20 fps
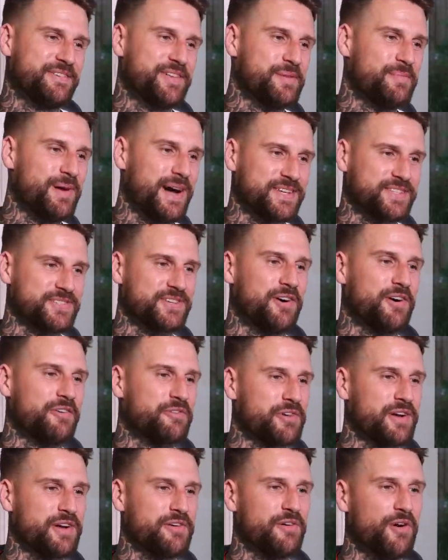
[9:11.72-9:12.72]
for the past sort
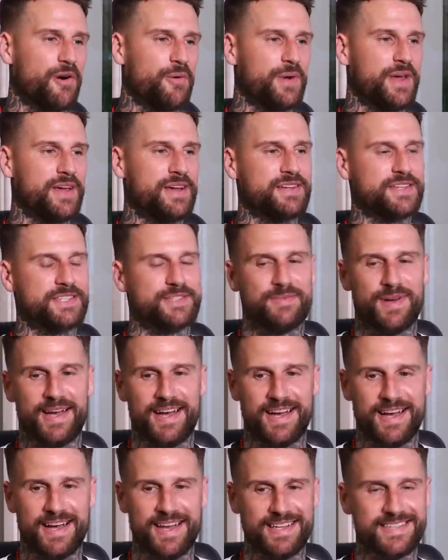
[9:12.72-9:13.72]
of three or four weeks, uh,
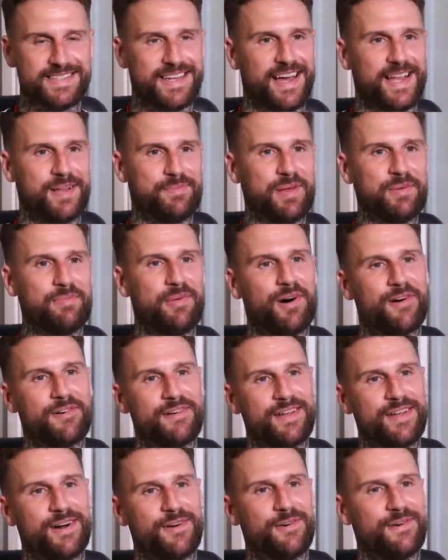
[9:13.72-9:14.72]
and it's getting a bit
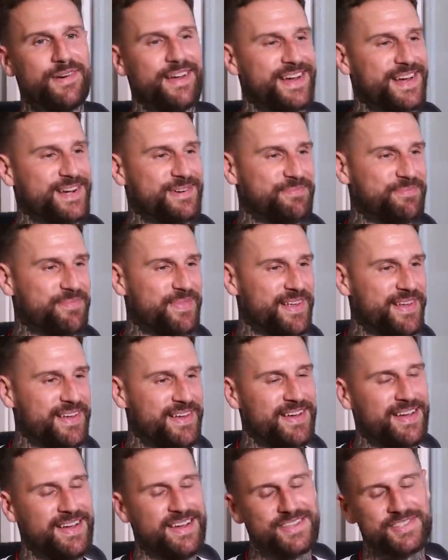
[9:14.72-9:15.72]
boring now. Um,
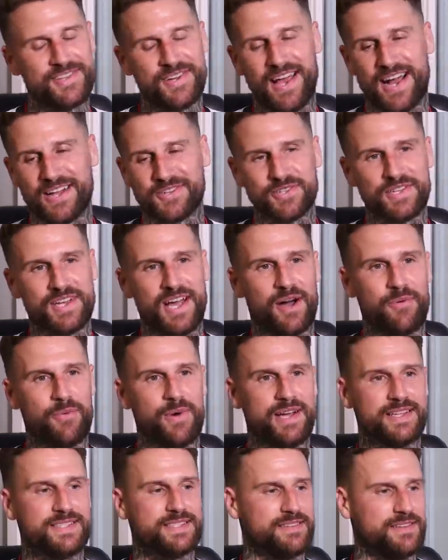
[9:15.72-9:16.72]
so yeah, I just can't
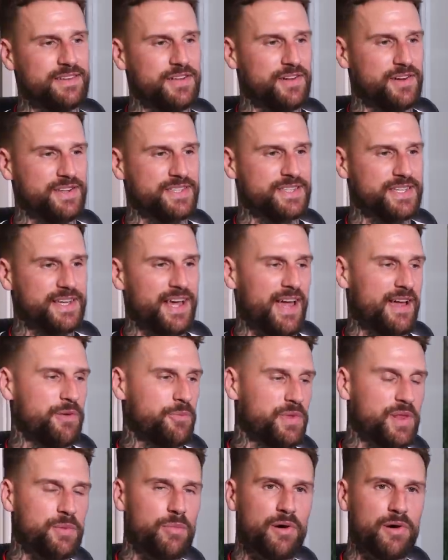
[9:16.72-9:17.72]
wait to you know to get
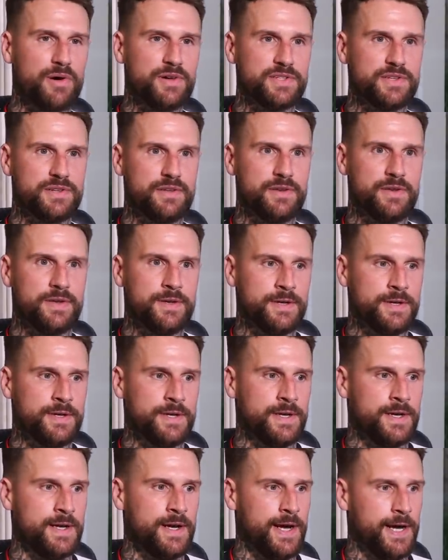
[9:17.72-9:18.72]
in with the boys and
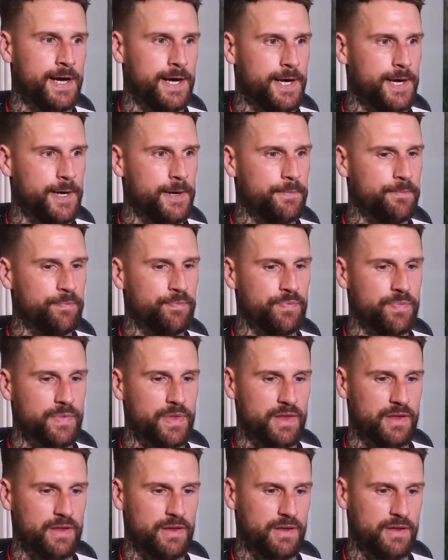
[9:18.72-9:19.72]
um,
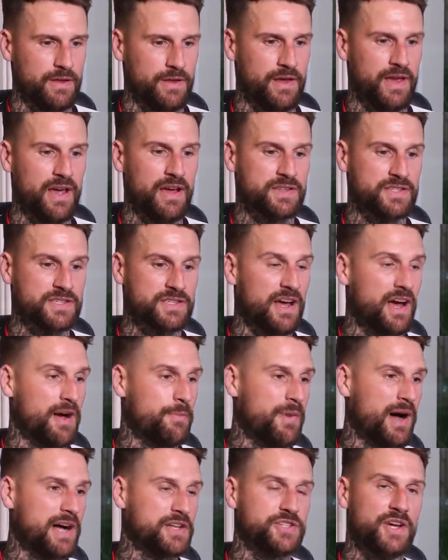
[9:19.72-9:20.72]
yeah,
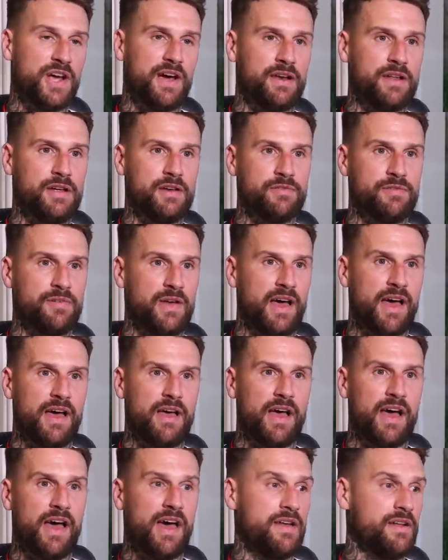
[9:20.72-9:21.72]
start my journey of uh,
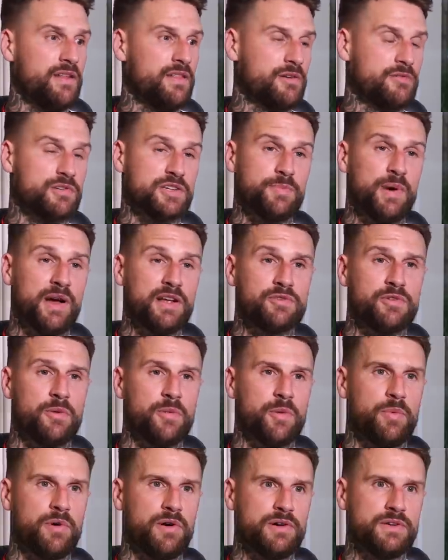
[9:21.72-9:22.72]
earning the respect from
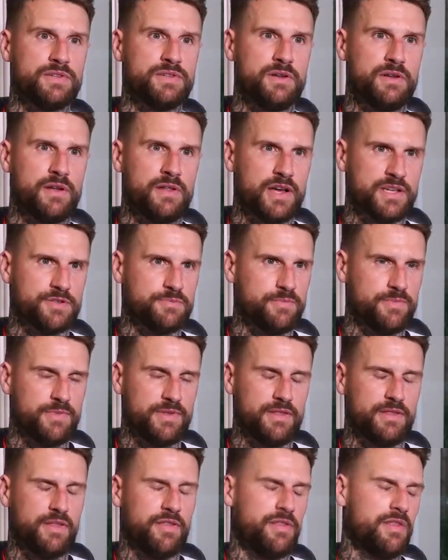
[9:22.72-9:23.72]
the boys. You know, that's
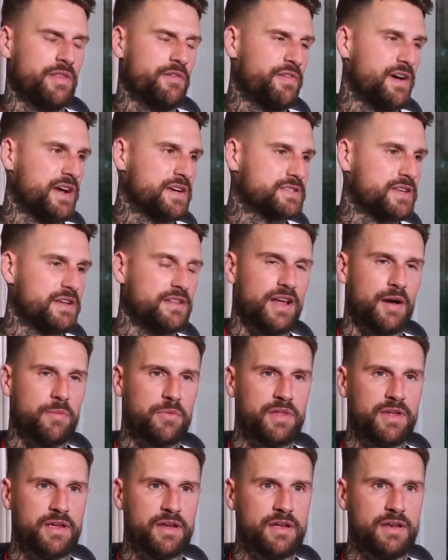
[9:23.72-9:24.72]
the, the first thing that I'm
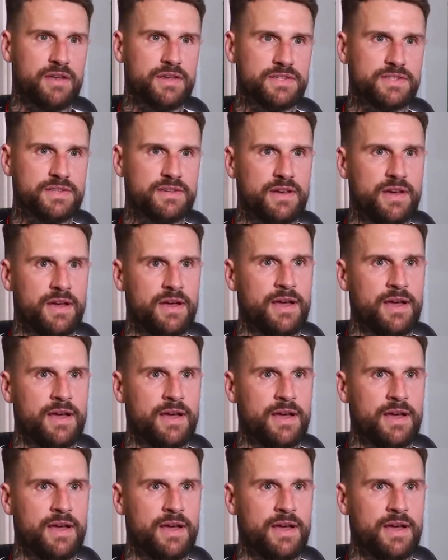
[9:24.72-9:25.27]
thinking is